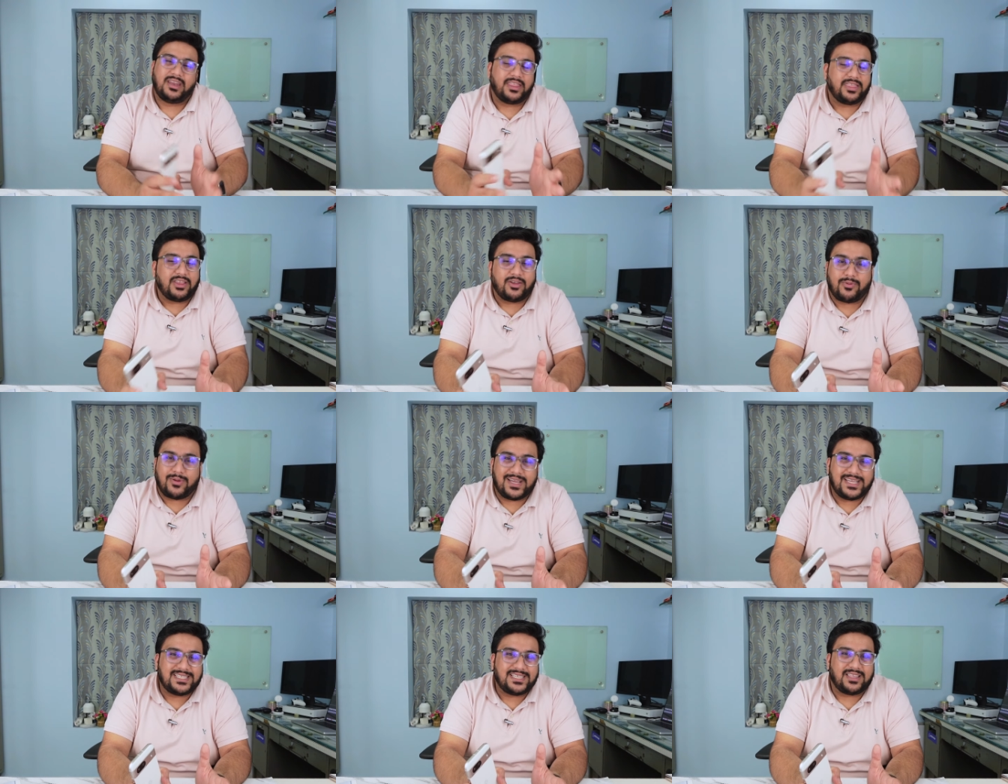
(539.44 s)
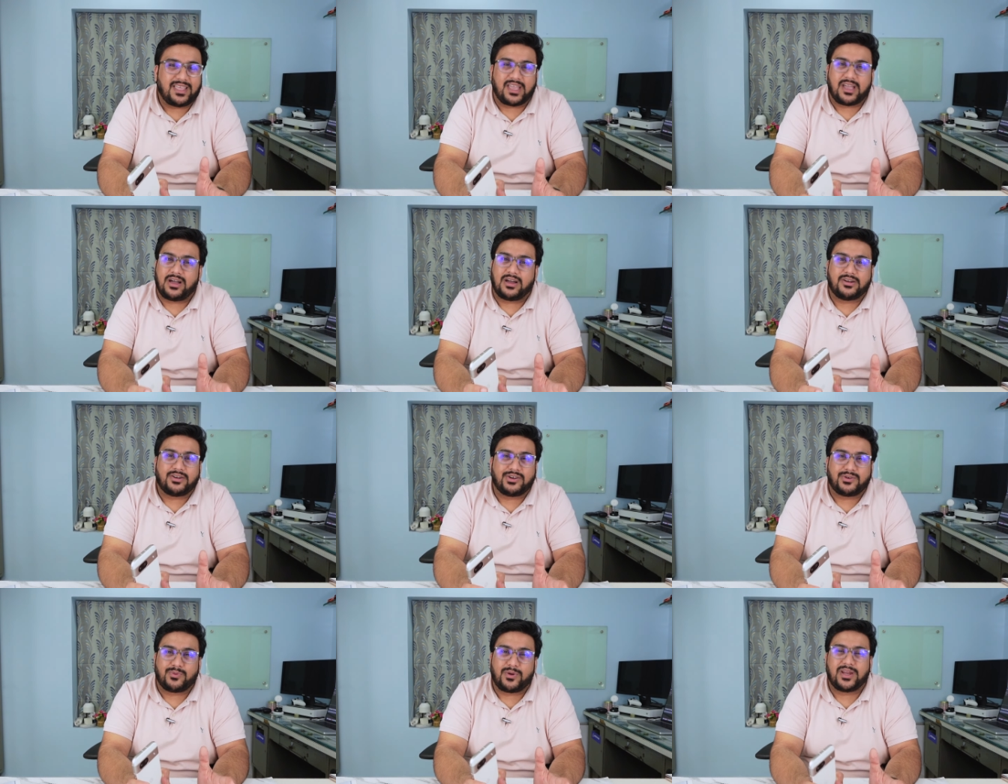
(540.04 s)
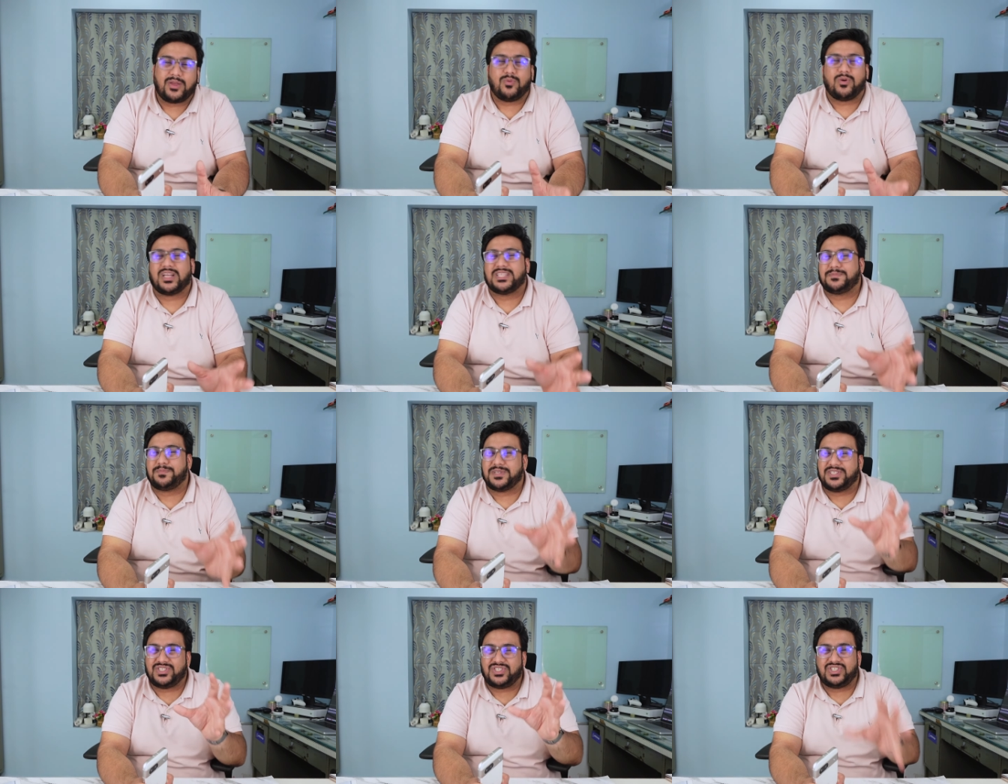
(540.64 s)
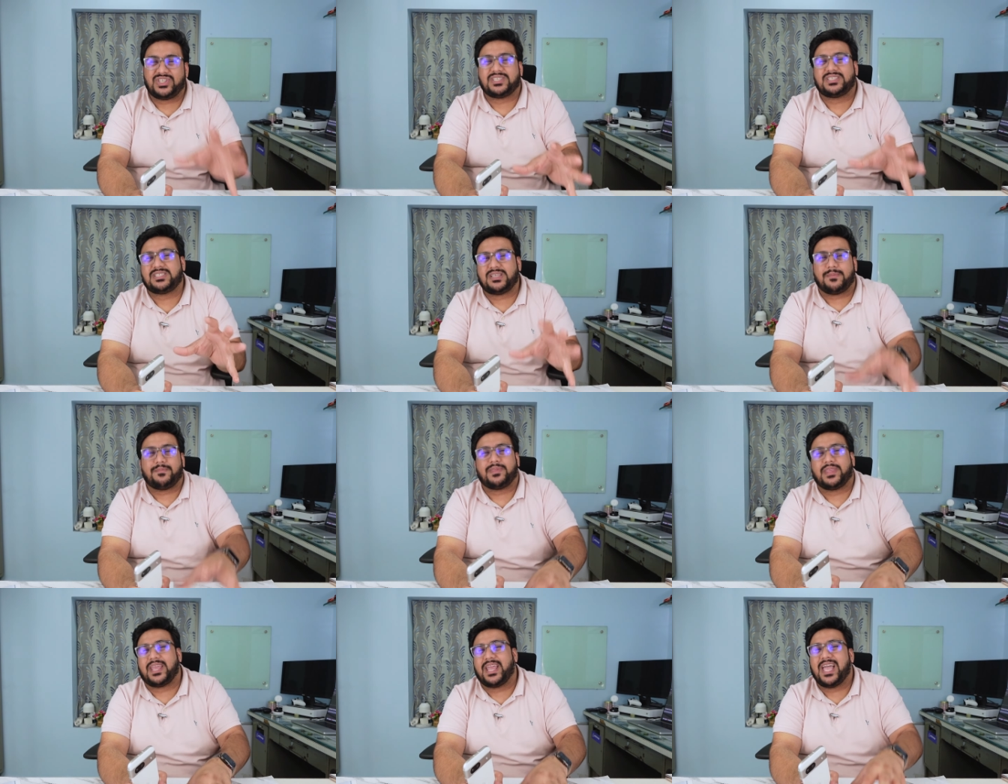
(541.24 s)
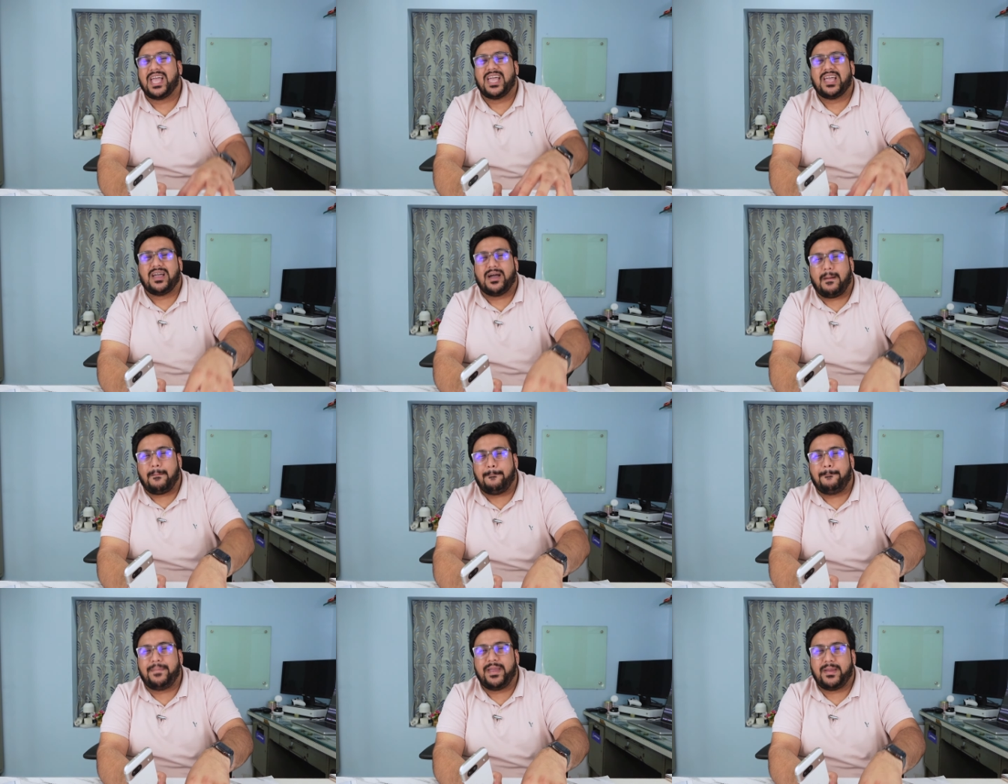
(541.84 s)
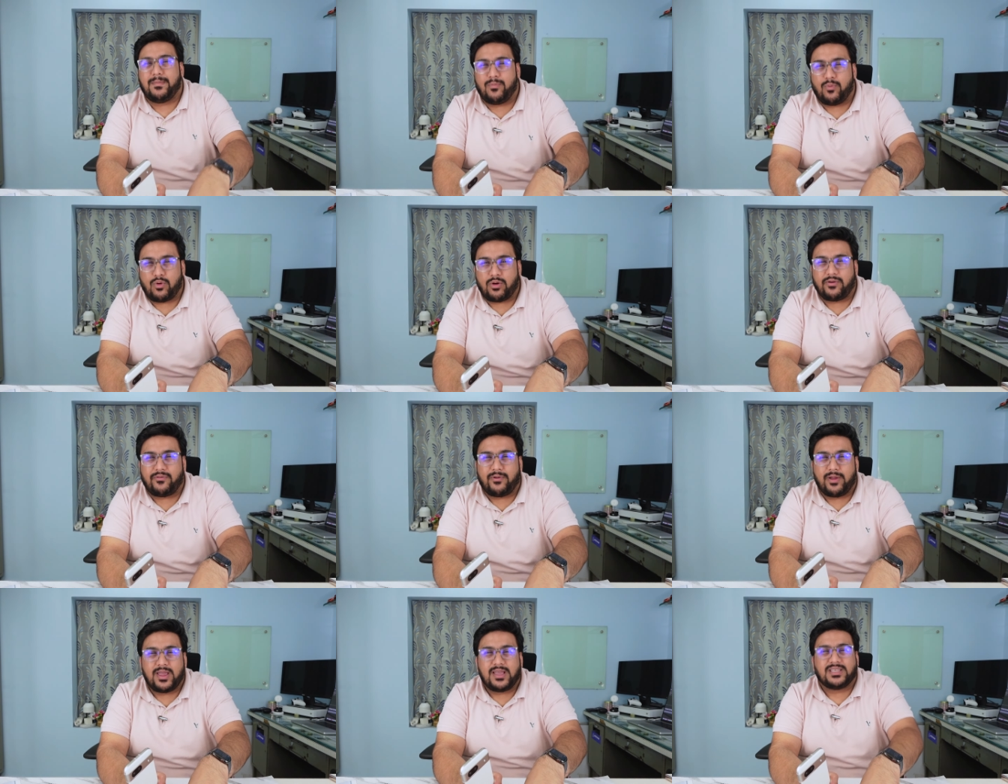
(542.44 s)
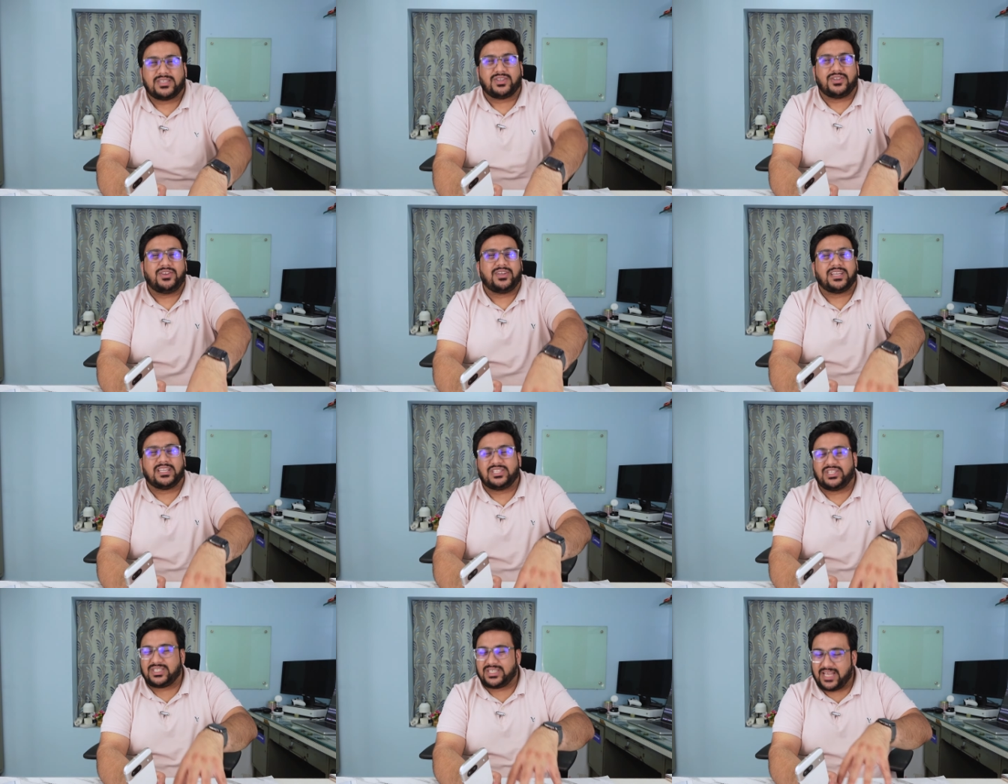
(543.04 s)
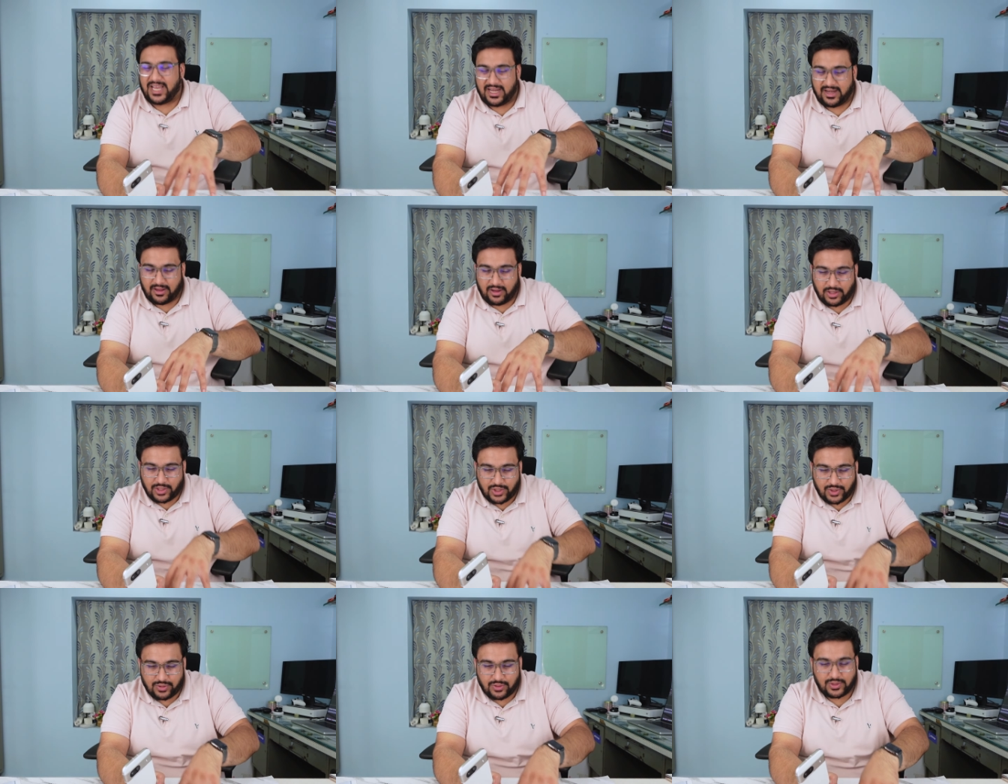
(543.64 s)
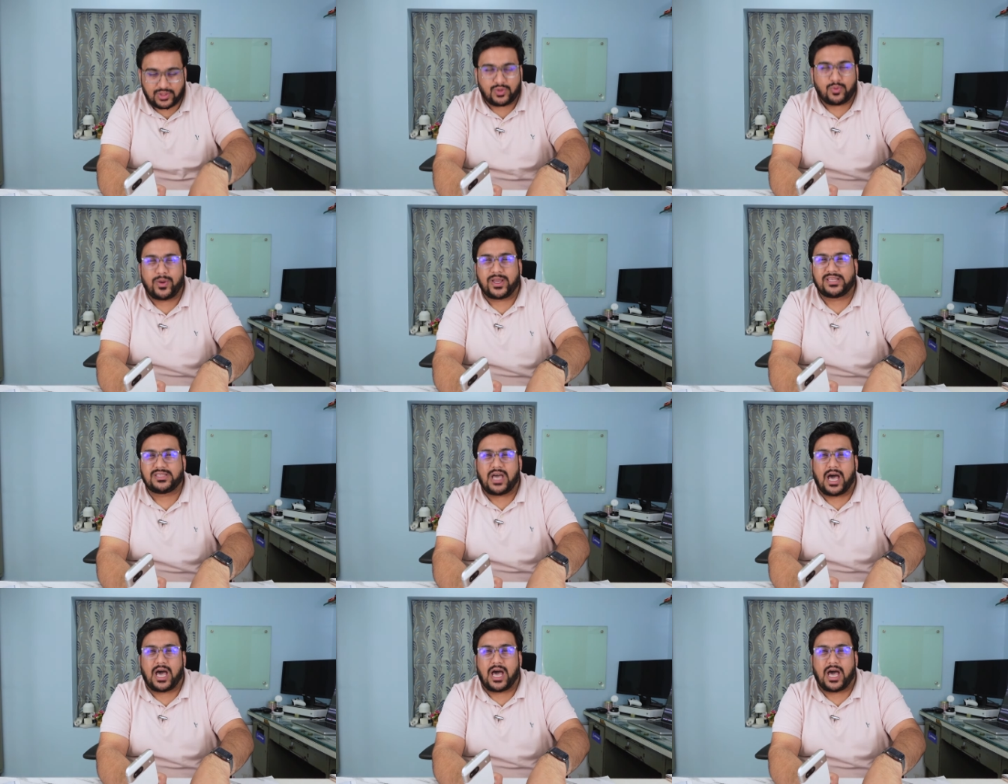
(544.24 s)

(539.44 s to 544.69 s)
nothing crazy like 120 watts, but just something a bit more so you can just kind of do those quick